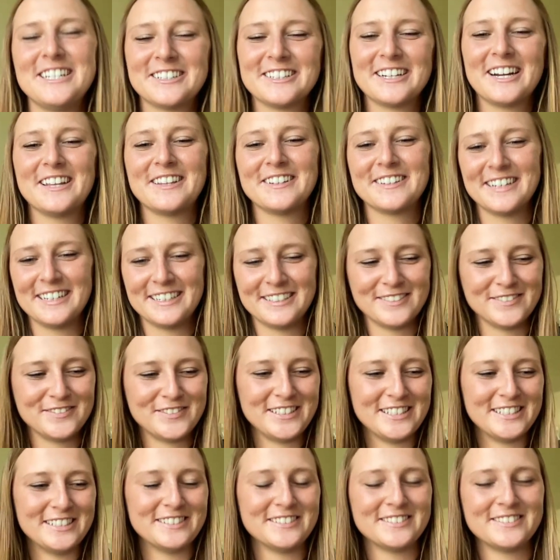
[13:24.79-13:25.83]
your other
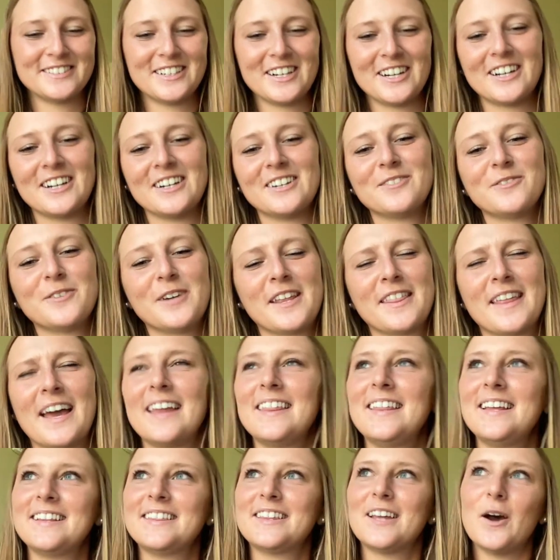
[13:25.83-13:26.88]
interview, or with, I
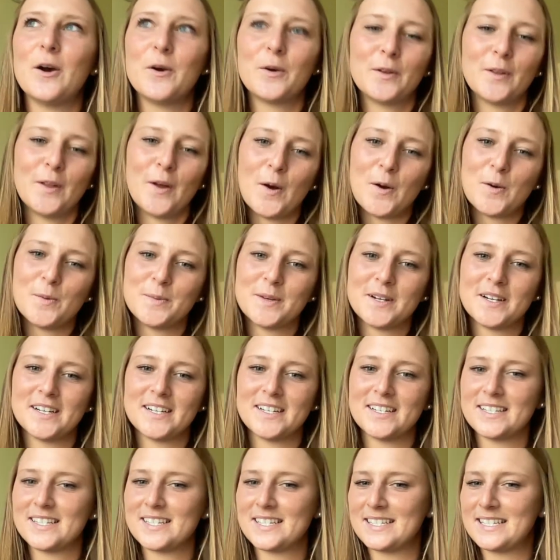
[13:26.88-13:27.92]
think, the
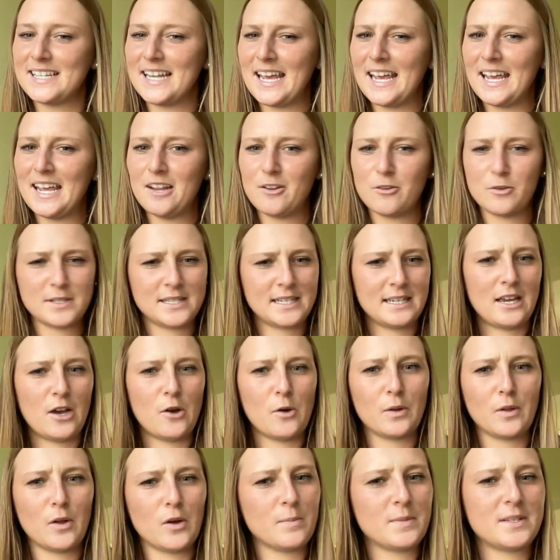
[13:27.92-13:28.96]
Oklahoma State, was it
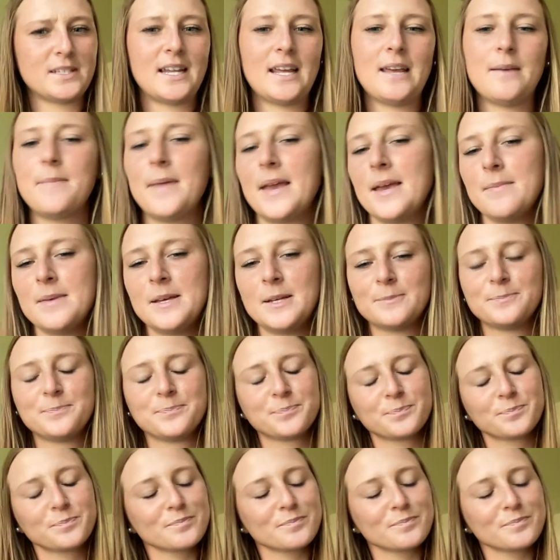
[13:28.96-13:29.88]
Oklahoma State maybe?